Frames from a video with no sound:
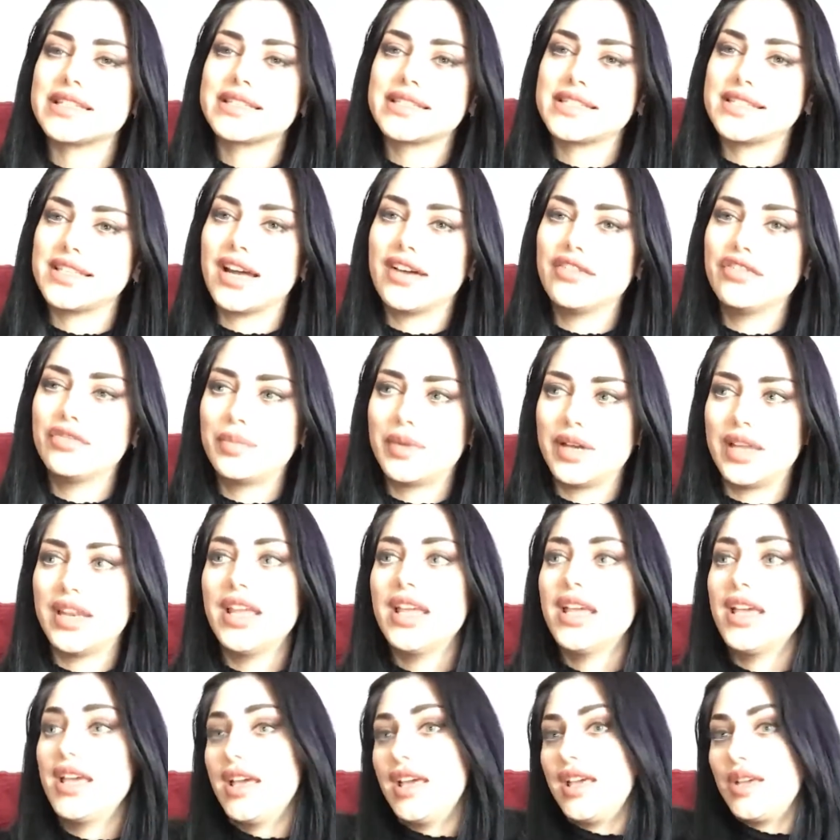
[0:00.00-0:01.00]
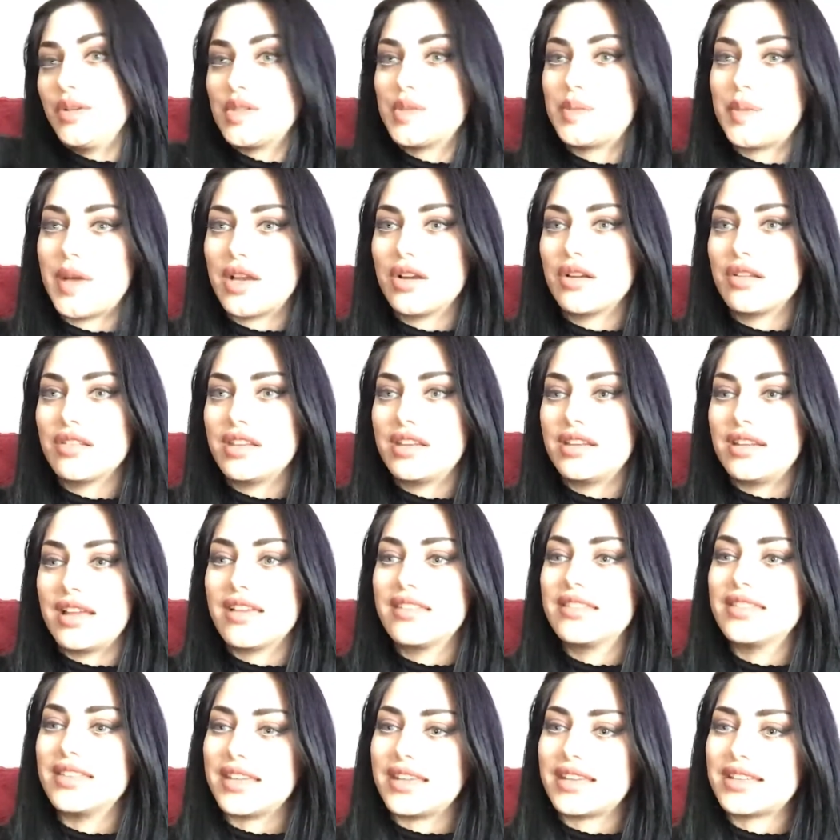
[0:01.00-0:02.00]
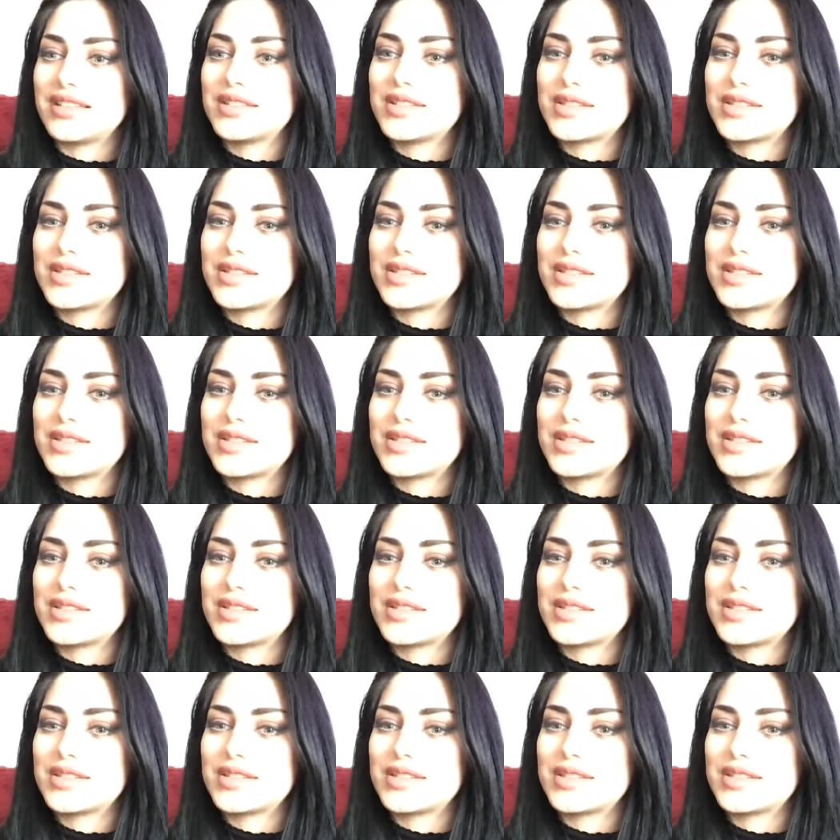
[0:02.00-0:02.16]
stuff, but it was better than nothing.